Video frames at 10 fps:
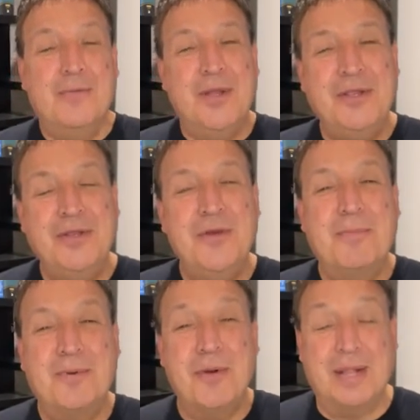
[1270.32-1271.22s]
when you
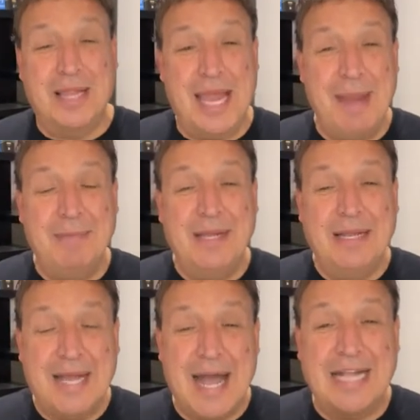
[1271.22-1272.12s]
proclaim
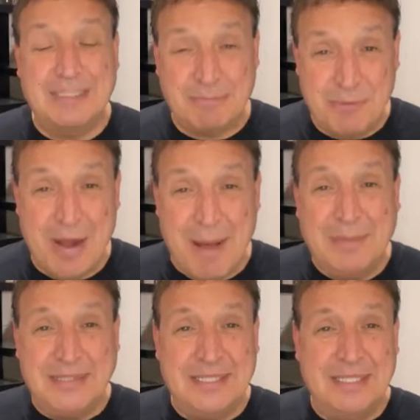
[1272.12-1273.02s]
God's
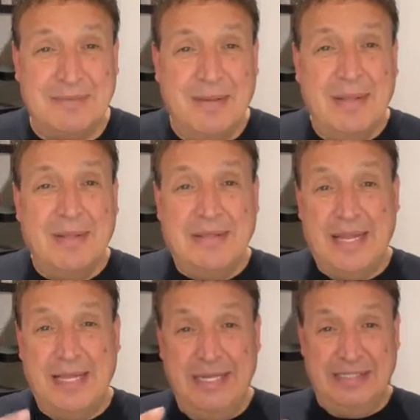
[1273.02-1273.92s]
promises
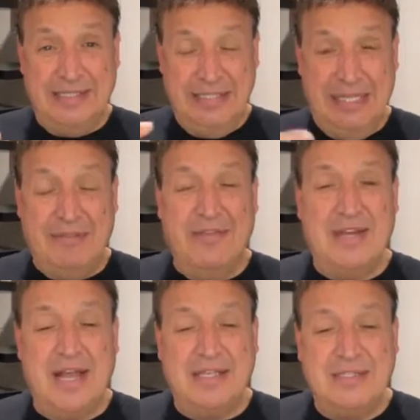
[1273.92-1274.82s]
that He has
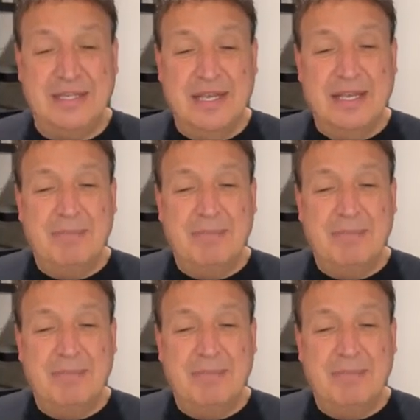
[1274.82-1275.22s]
given us,